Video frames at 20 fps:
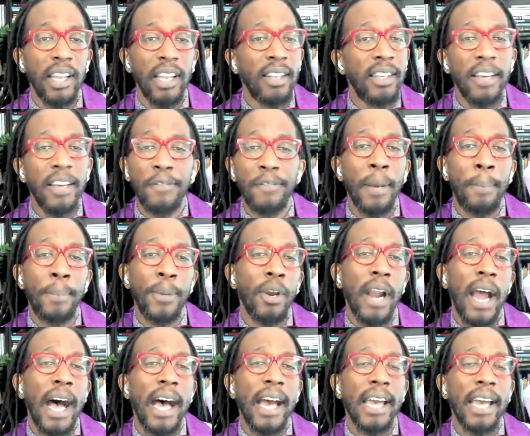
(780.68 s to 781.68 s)
and lift up
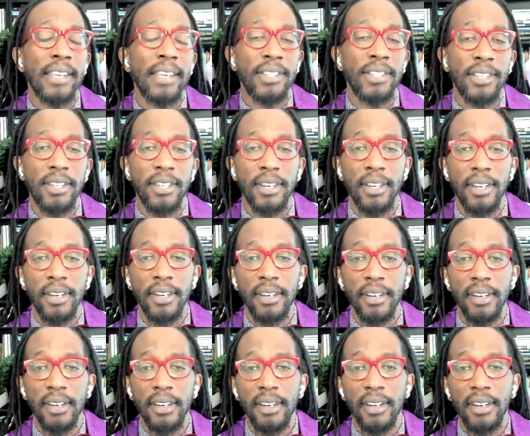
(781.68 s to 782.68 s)
your eyes
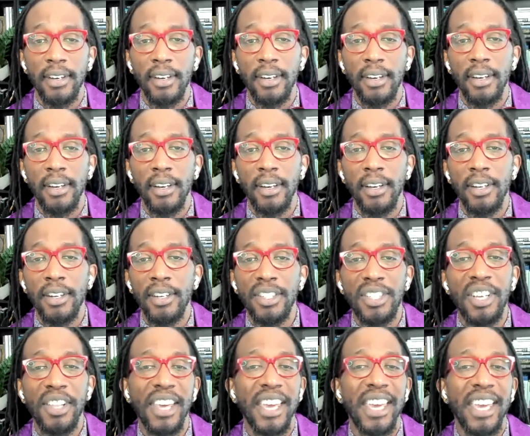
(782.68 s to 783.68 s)

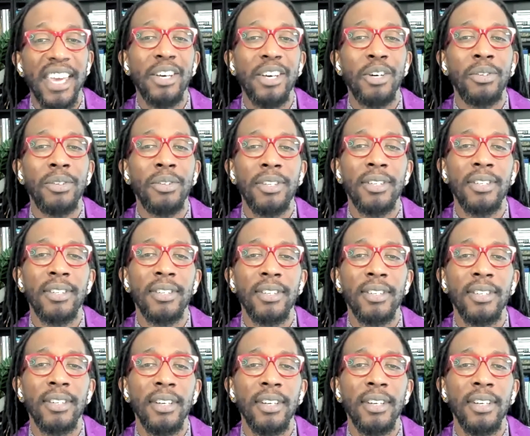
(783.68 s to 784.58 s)
to the hills.